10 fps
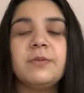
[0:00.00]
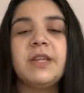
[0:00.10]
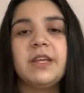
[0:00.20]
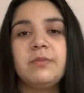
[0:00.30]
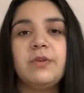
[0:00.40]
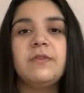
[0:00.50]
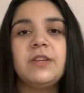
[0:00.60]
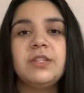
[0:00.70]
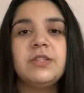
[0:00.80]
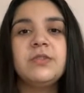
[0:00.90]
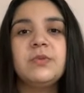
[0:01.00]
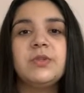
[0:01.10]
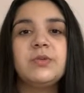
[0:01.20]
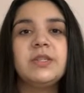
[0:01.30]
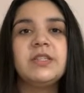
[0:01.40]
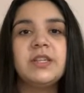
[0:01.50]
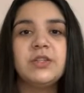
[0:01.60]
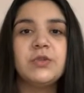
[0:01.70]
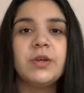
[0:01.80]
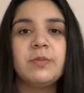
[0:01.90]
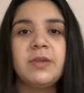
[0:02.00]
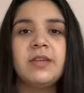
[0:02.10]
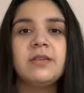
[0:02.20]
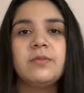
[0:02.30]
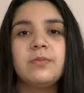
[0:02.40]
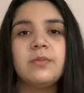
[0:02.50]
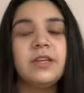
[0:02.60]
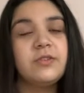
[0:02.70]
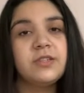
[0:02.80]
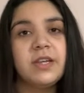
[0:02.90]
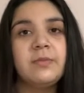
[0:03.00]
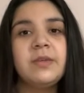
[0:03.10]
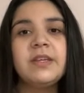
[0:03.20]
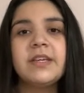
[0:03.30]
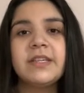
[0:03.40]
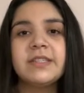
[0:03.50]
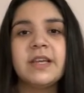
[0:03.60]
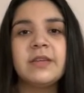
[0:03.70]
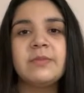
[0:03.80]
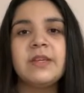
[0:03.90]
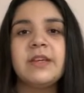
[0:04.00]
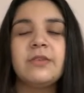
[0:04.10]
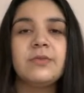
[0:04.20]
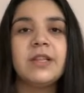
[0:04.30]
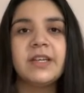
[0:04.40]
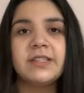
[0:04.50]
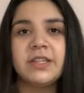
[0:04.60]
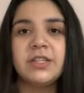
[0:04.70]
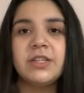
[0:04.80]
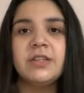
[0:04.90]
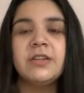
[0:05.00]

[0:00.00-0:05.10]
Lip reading: the 8 motivations, which was enjoyment, entertainment, excitement, and relaxation,